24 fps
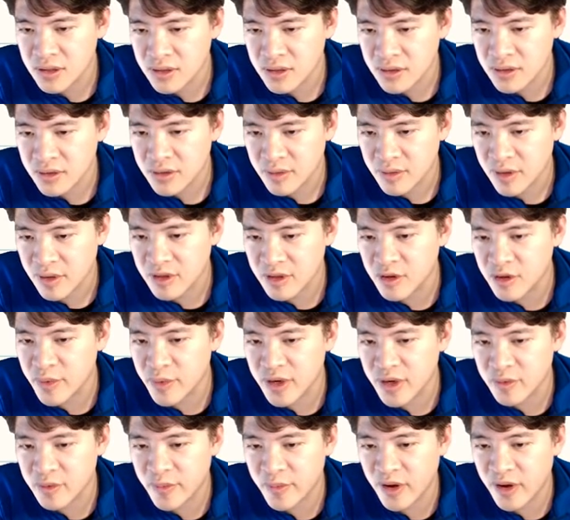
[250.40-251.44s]
a little bit
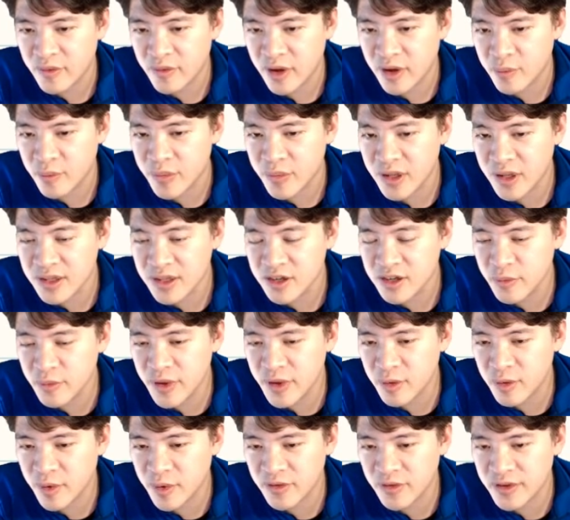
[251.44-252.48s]
above
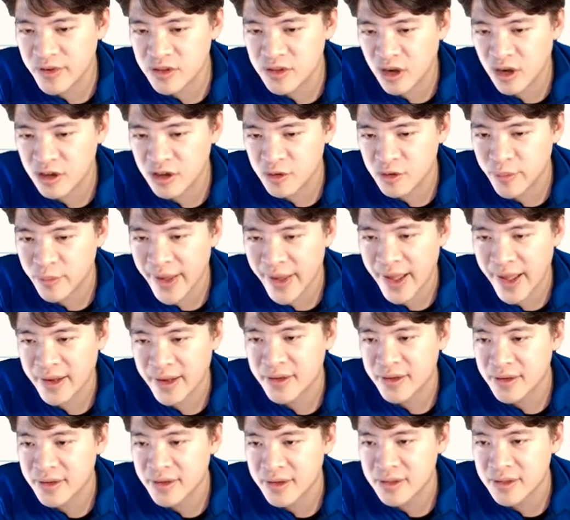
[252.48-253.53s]
$1 back
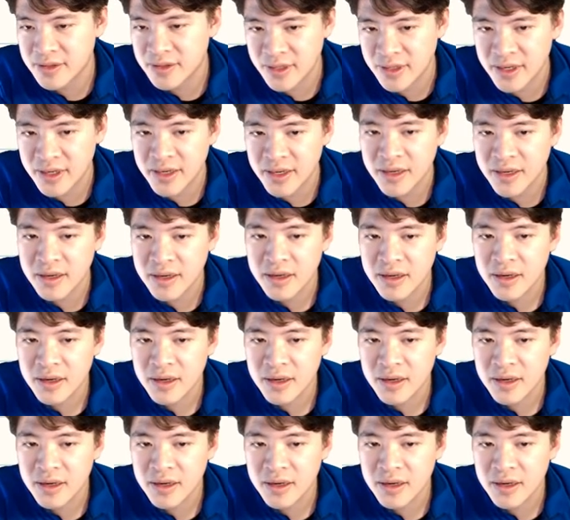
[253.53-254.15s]
a day,